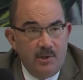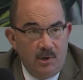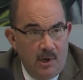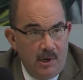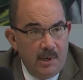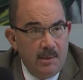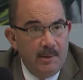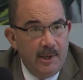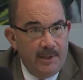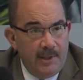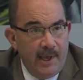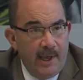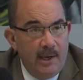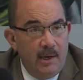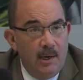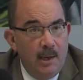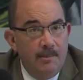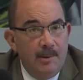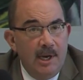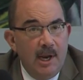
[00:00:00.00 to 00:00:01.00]
talking about that.
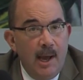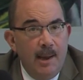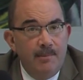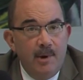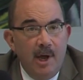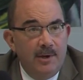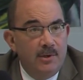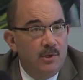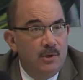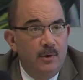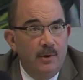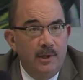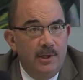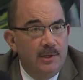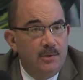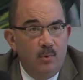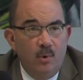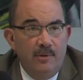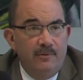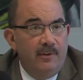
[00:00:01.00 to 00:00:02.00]
I mean, I'm not sure that
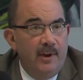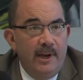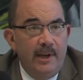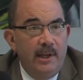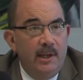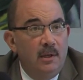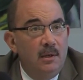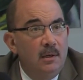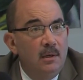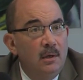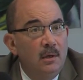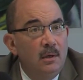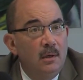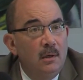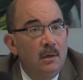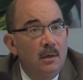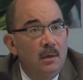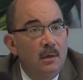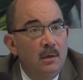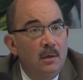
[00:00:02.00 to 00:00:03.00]
it's worth fighting it.
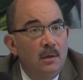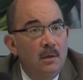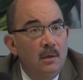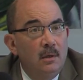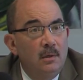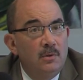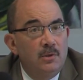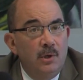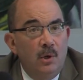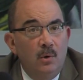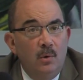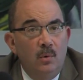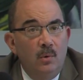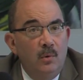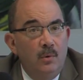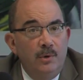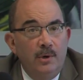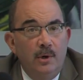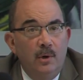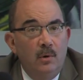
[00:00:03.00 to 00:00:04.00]
So,
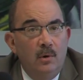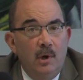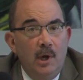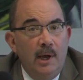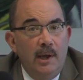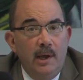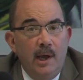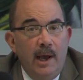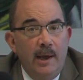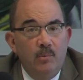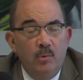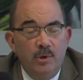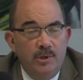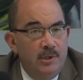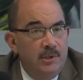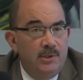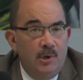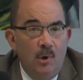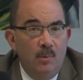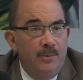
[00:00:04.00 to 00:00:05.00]
you know, I, I, would
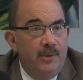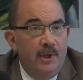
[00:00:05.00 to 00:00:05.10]
just hope